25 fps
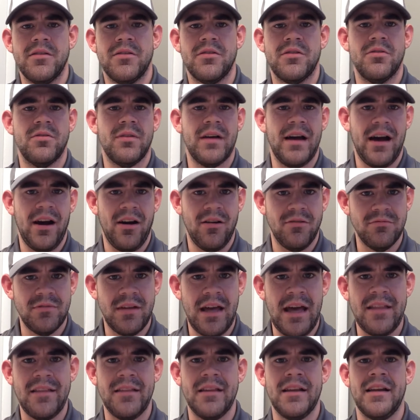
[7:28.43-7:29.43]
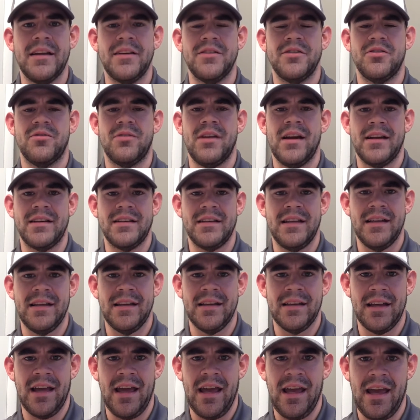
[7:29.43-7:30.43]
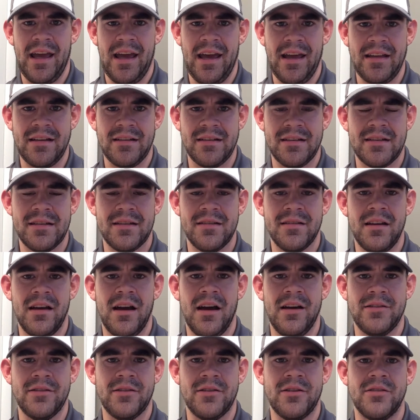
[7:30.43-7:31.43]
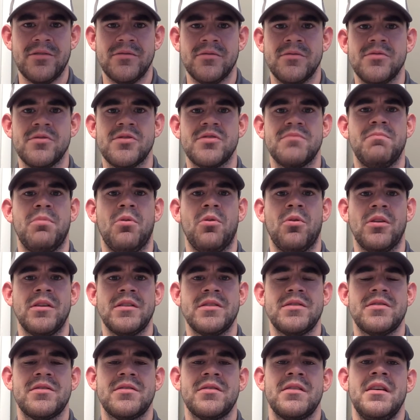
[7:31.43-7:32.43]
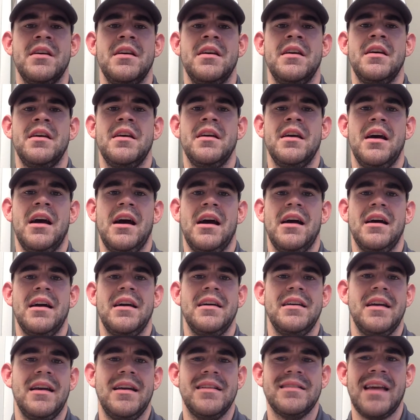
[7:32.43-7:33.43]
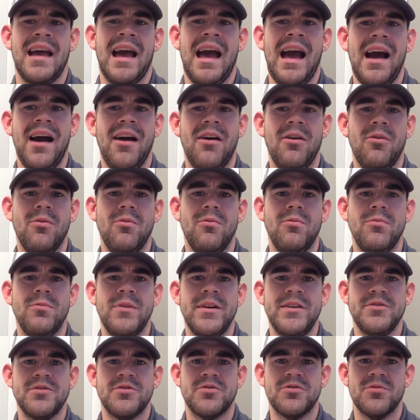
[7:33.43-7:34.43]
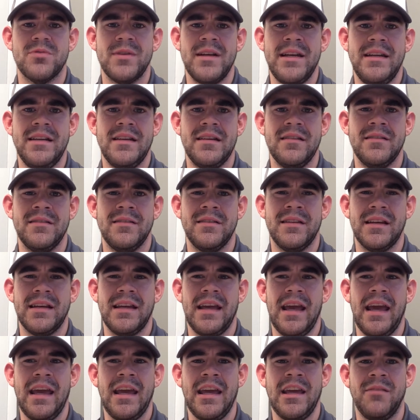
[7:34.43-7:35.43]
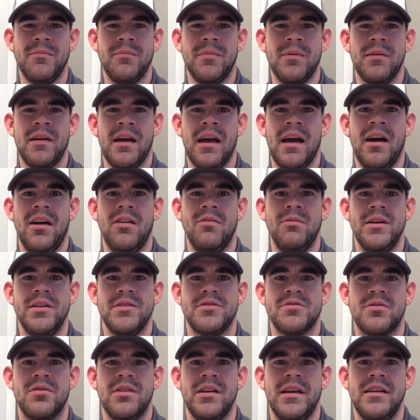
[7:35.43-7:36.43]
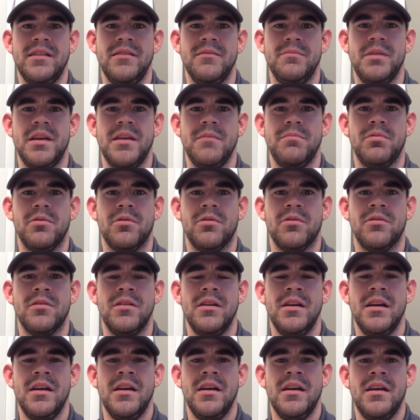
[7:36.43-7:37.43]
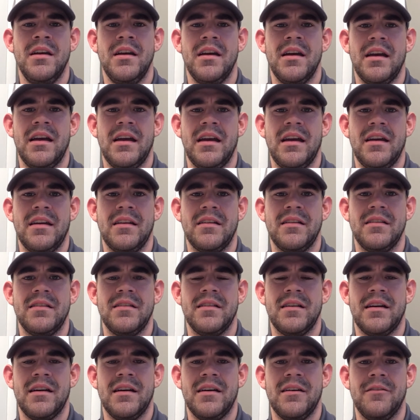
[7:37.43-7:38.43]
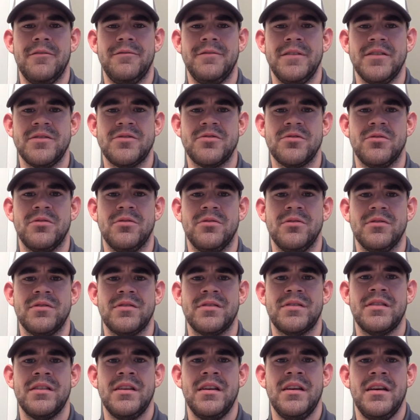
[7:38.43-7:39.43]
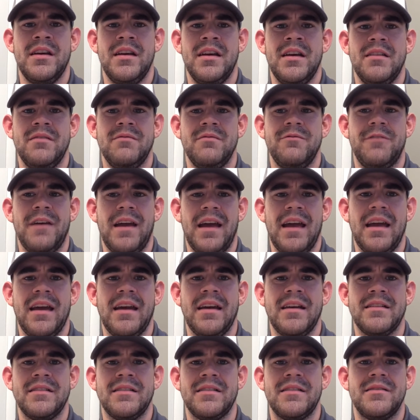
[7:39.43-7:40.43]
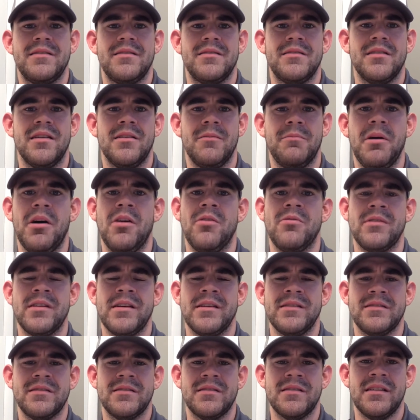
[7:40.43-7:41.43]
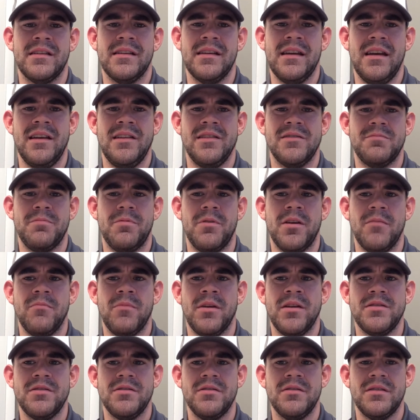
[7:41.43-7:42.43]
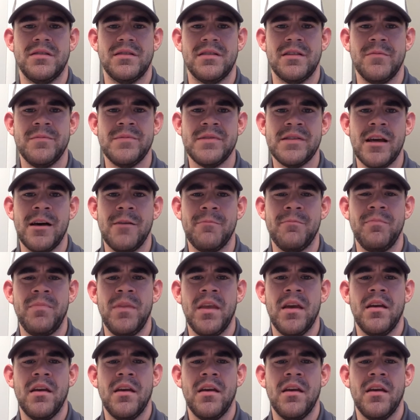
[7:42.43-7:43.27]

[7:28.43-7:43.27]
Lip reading: throughout athletic directing and other sports. It's how we treat the game, how we treat people and officials, fans, opponents. It pretty much sums up